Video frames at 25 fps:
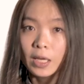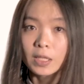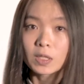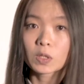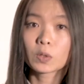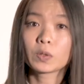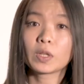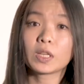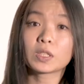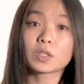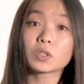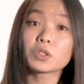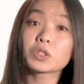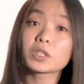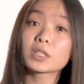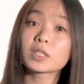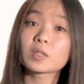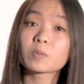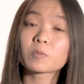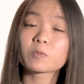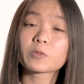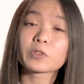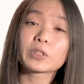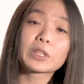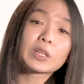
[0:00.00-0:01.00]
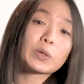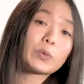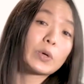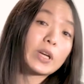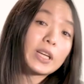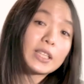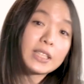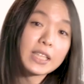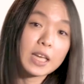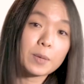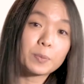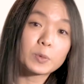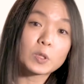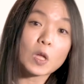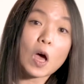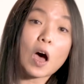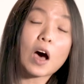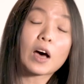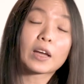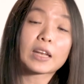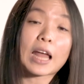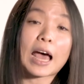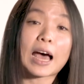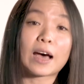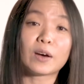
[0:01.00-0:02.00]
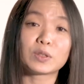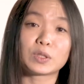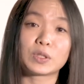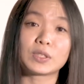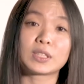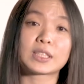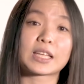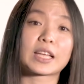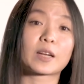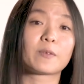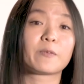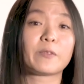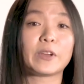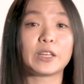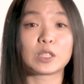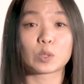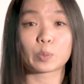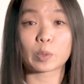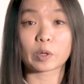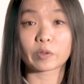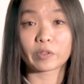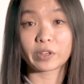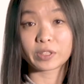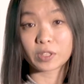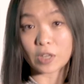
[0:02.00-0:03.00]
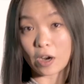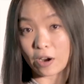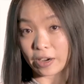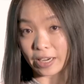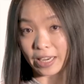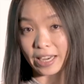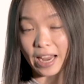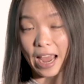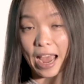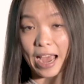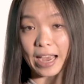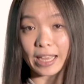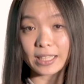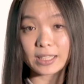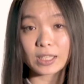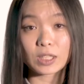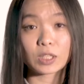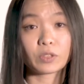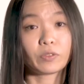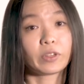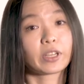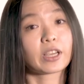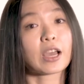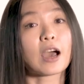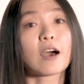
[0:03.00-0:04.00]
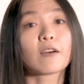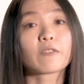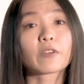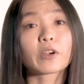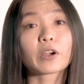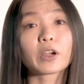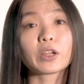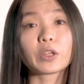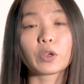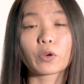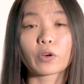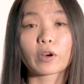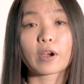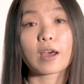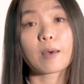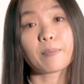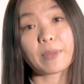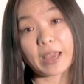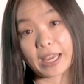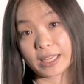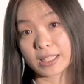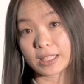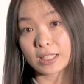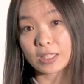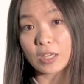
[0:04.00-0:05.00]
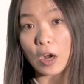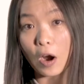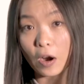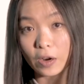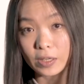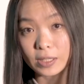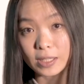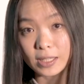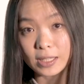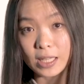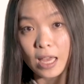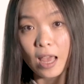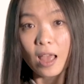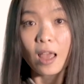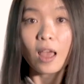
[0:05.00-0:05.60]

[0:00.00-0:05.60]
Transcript: So these are just some really quick tips on how to set up Facebook retargeting ads to recover your abandoned carts.